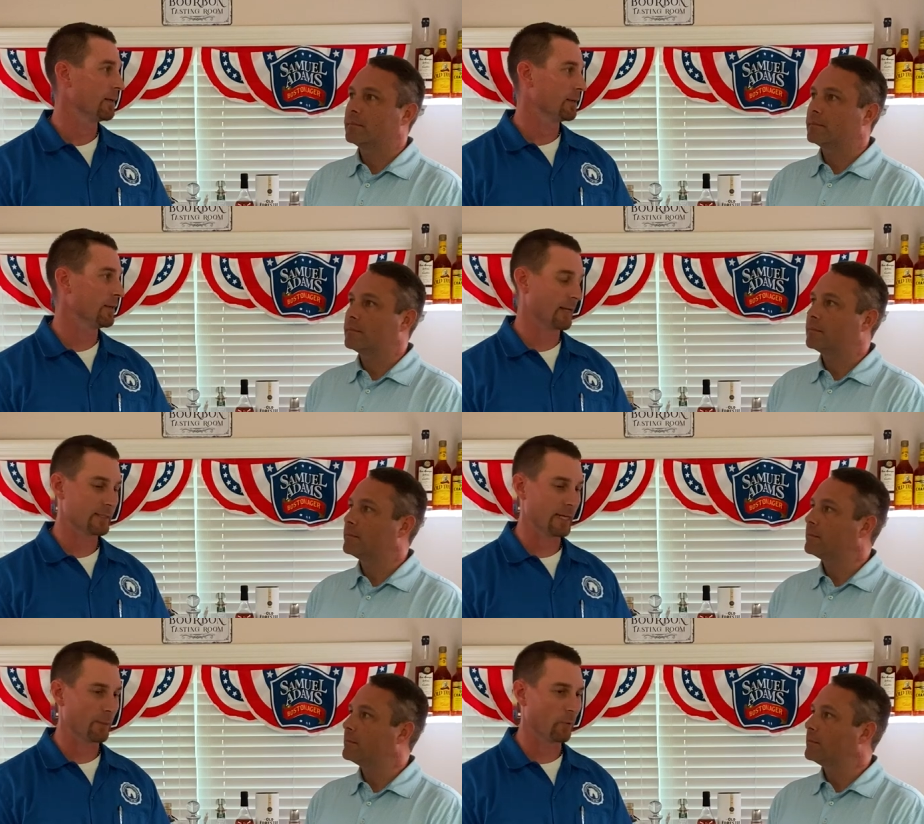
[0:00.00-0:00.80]
Speaker 1: in that
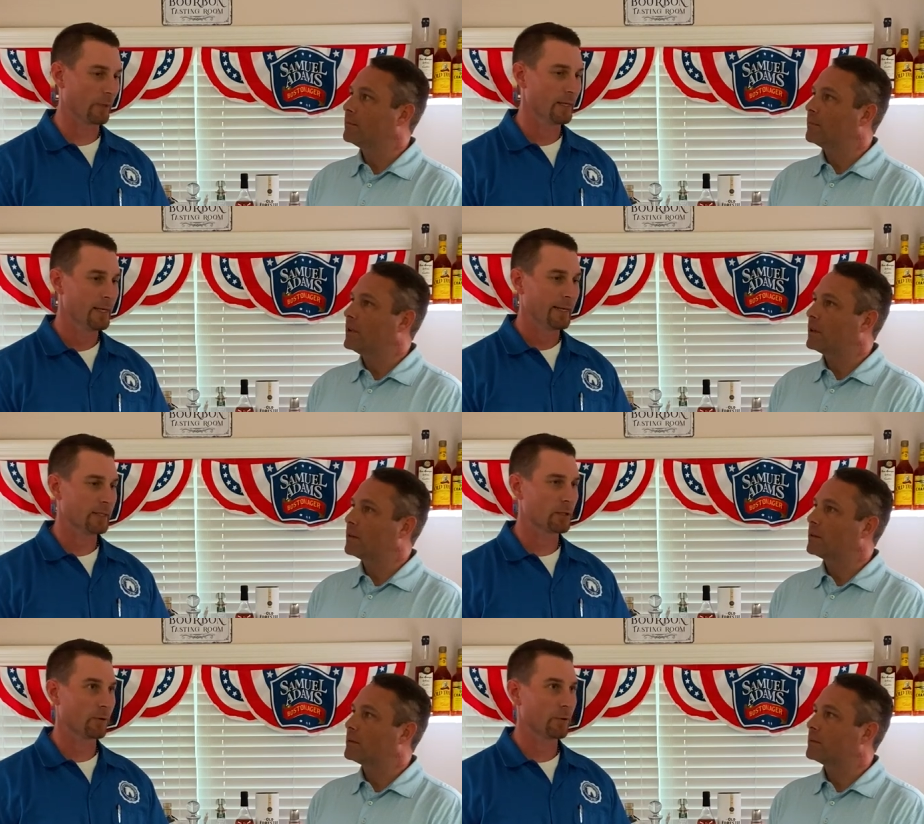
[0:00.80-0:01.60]
standpoint. And
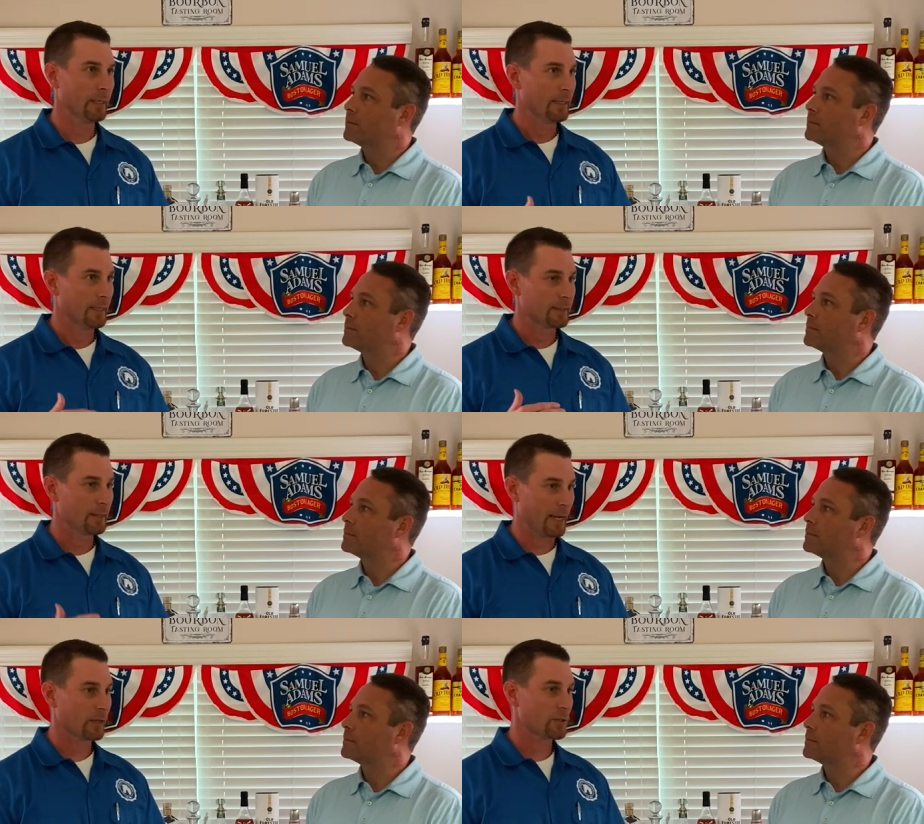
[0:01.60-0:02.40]
so, to
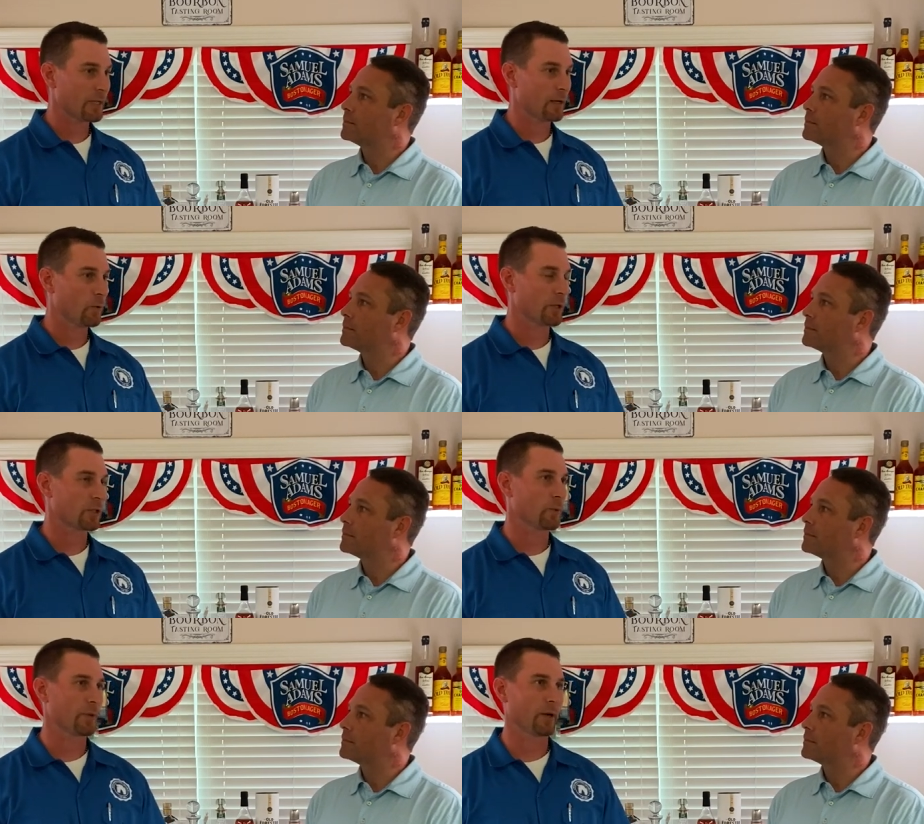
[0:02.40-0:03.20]
answer that question
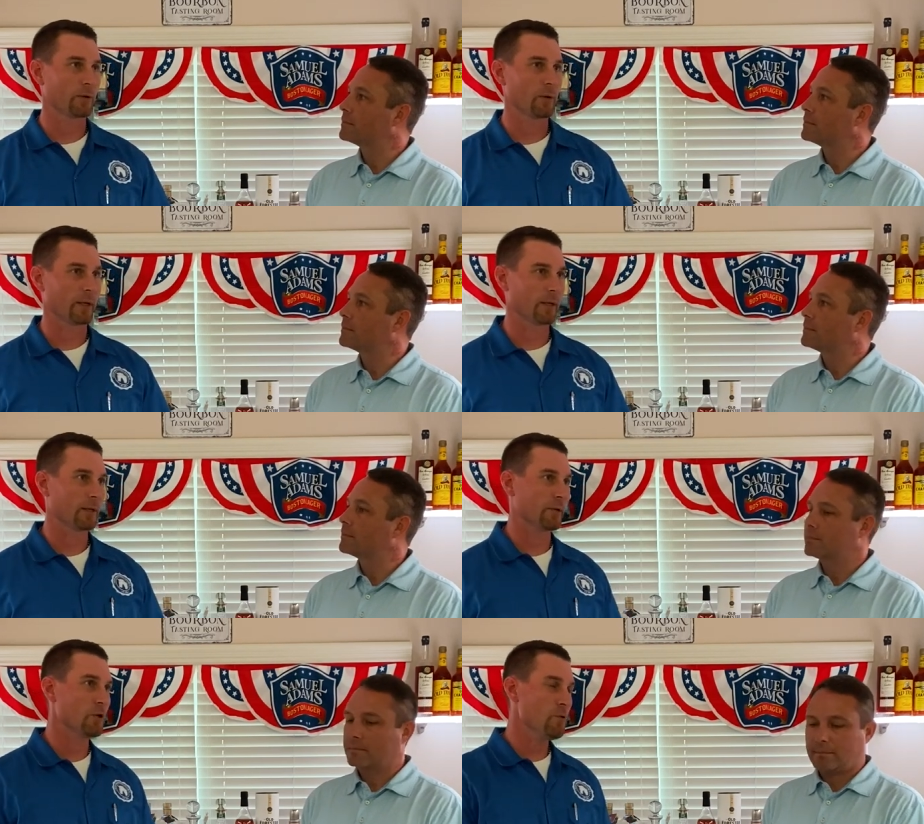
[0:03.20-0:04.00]
without going
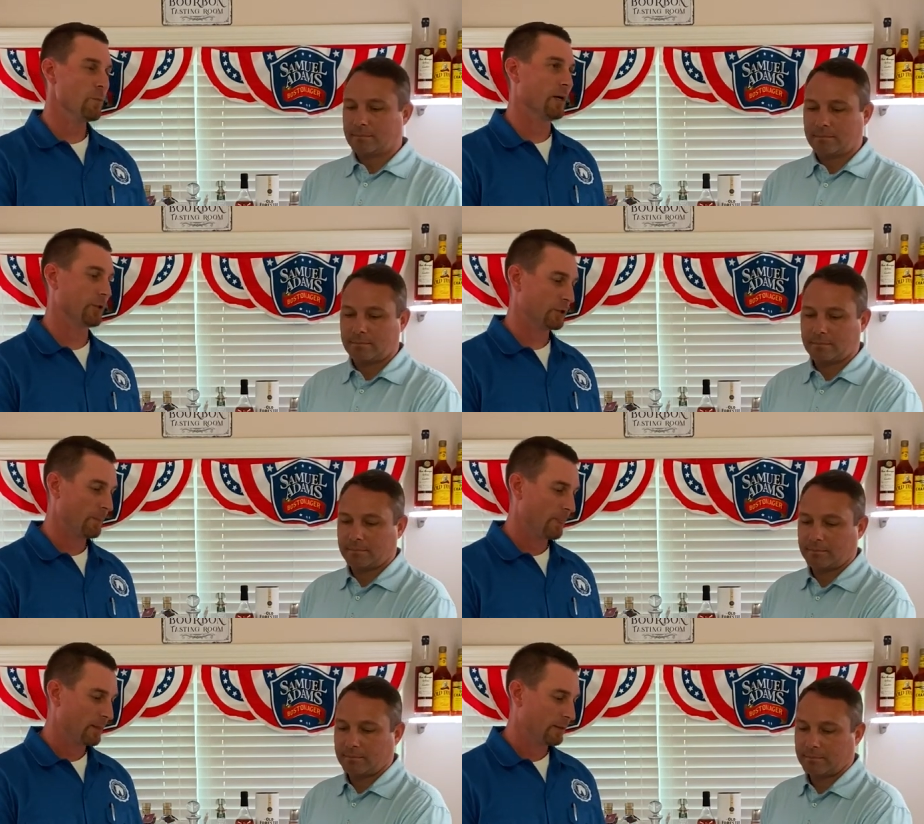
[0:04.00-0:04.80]
in too much,
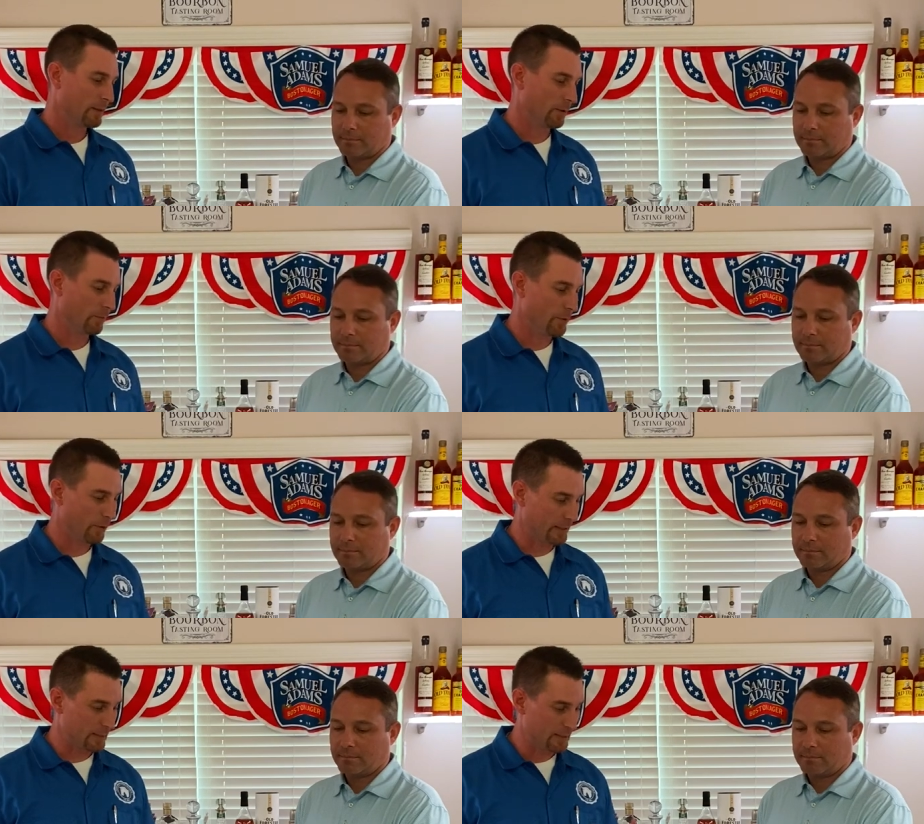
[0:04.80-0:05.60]
you know, there
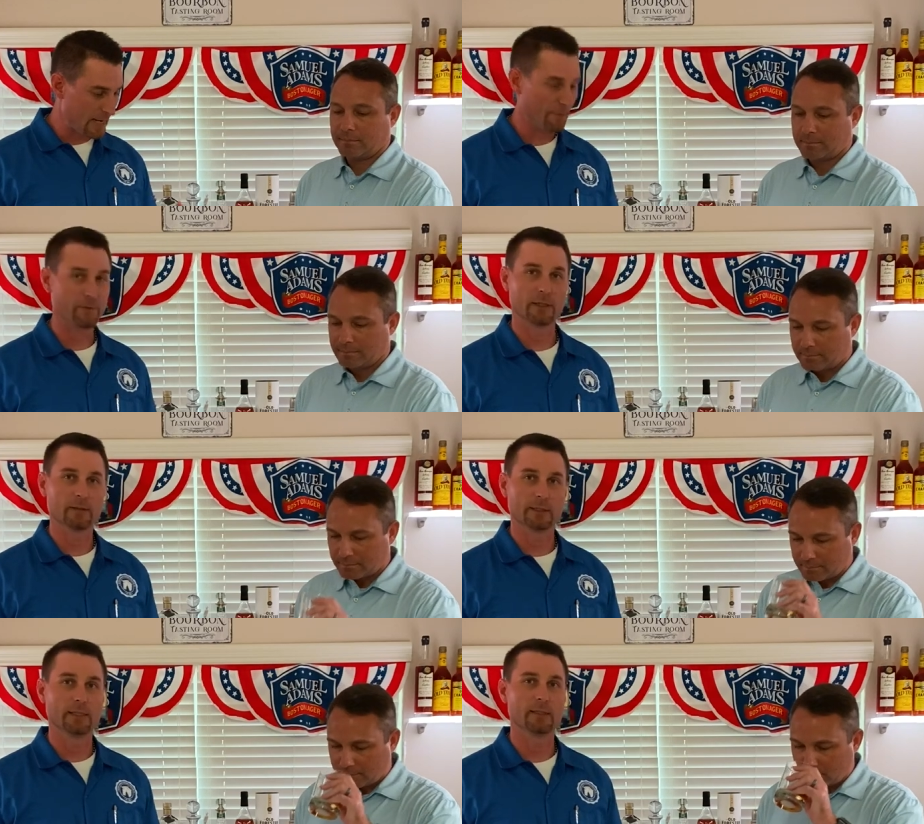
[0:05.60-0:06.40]
is
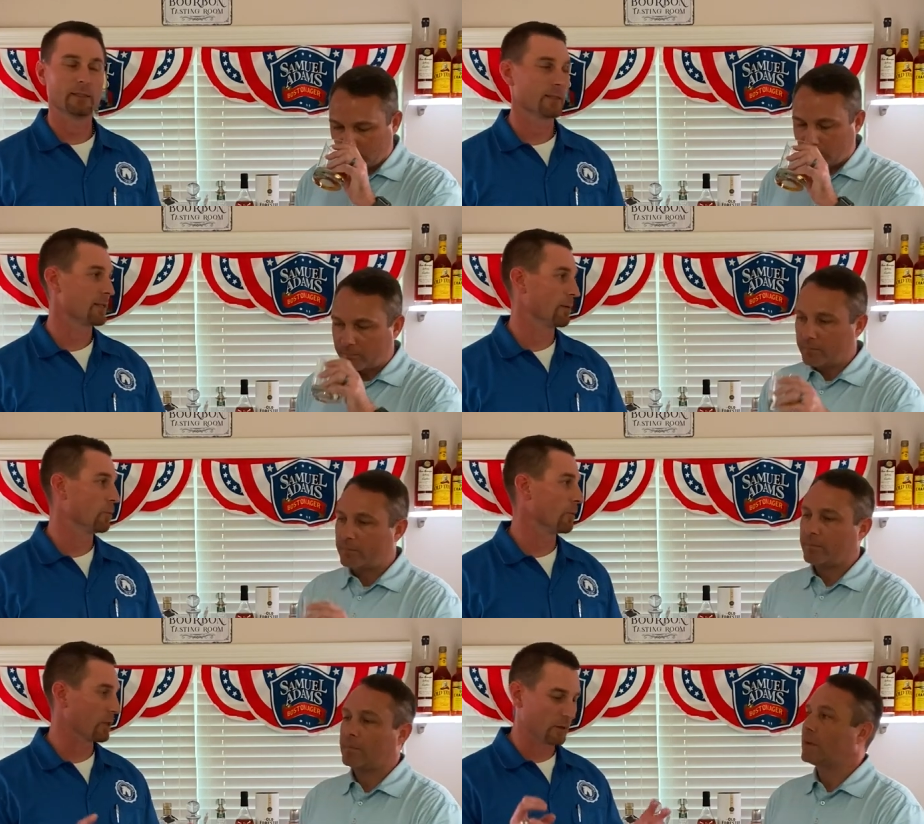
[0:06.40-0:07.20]
definitely some what
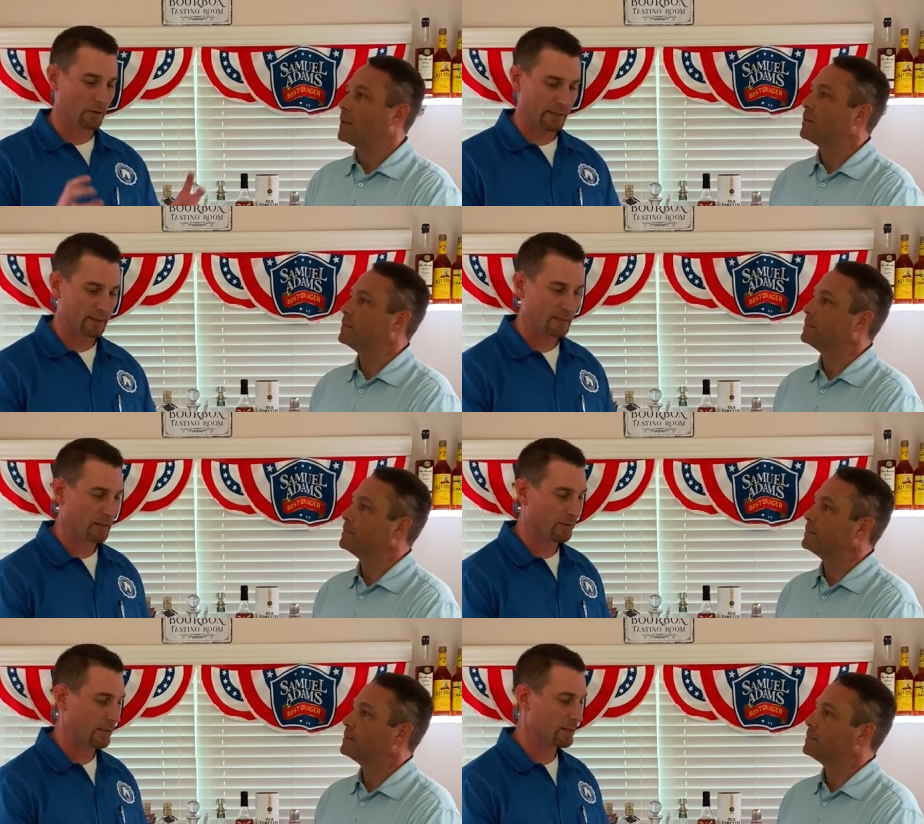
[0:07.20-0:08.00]
we're going to call
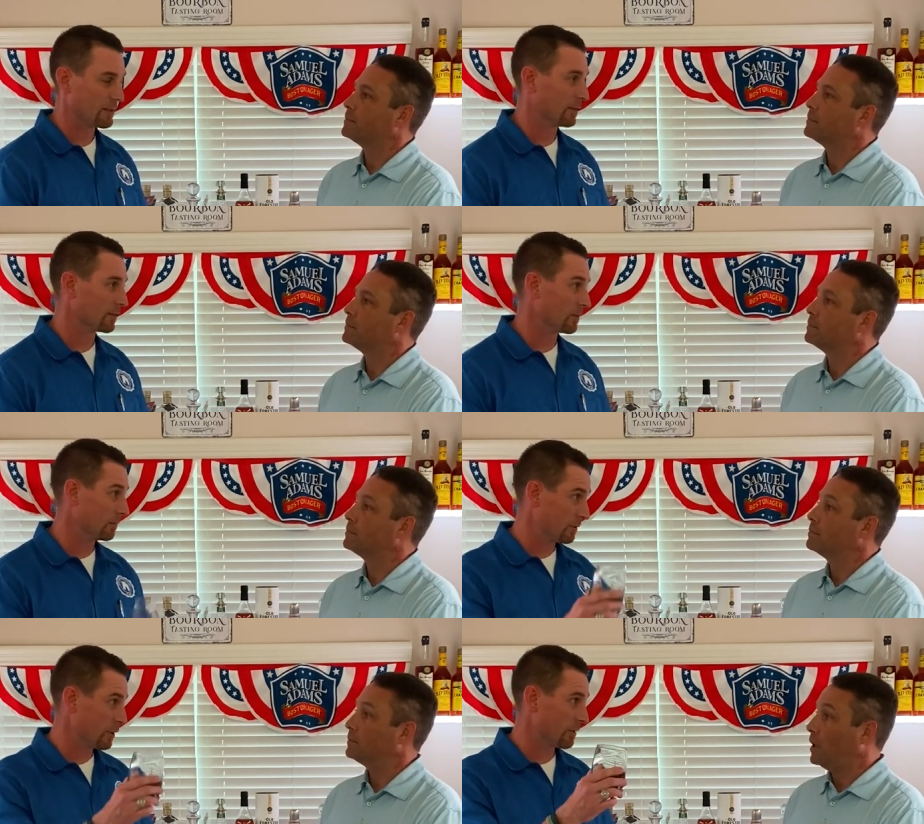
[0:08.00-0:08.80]
incentivized selling. So,
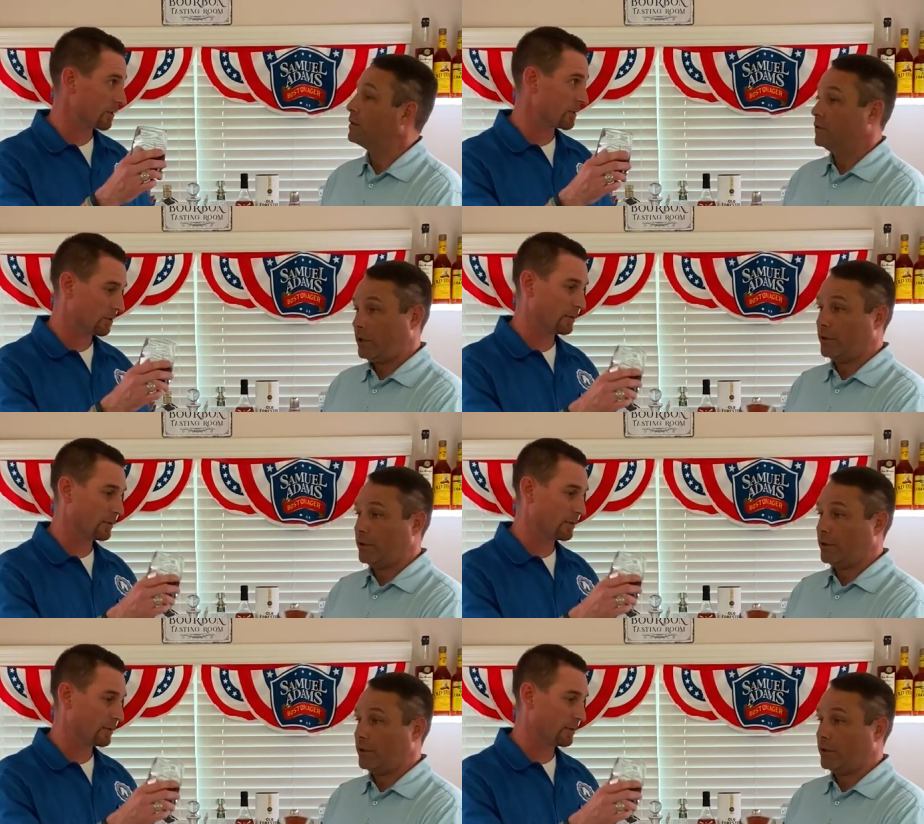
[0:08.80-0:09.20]
cheers, yeah, cheers.